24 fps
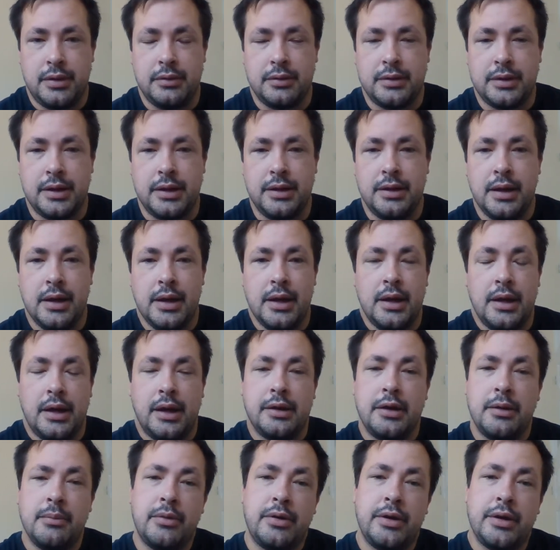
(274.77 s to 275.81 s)
Okay?
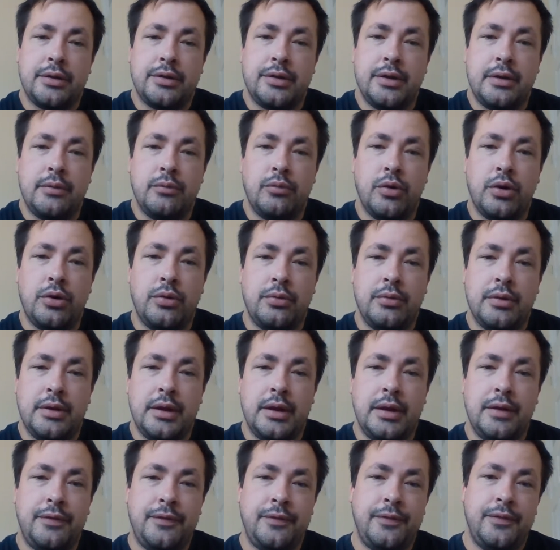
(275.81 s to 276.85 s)
And you might think, well,
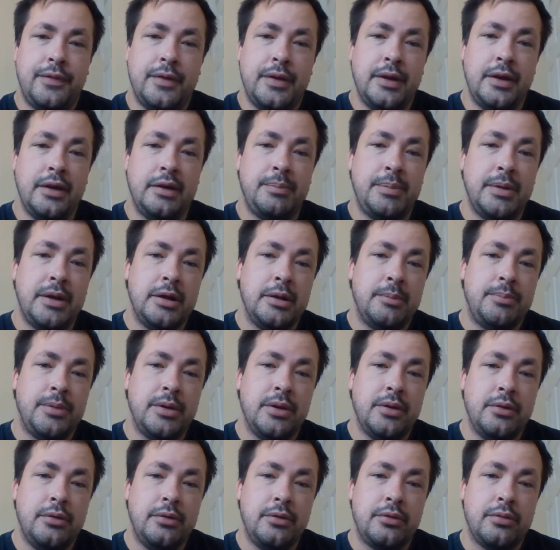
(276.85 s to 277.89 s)
if he's being
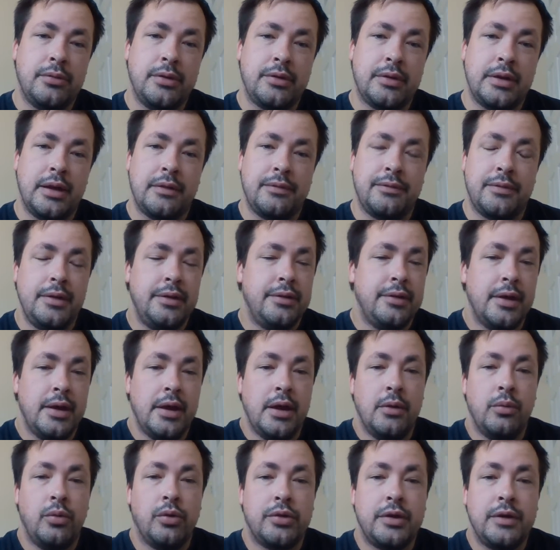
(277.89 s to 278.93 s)
abused or it's loveless,
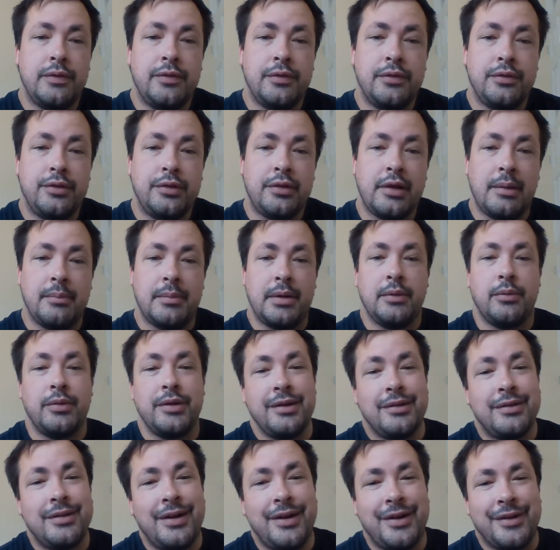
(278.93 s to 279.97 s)
what difference does that make?
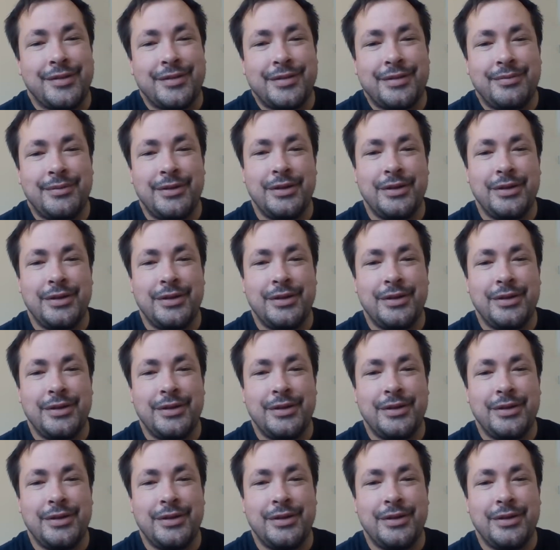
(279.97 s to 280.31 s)
Well, it does.